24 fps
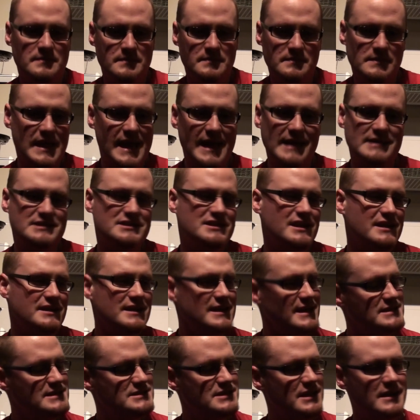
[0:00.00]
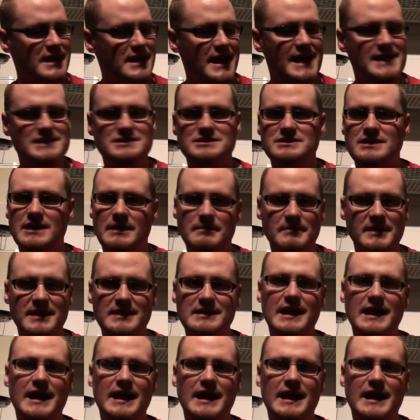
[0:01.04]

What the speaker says: Yeah, it's not as, I mean,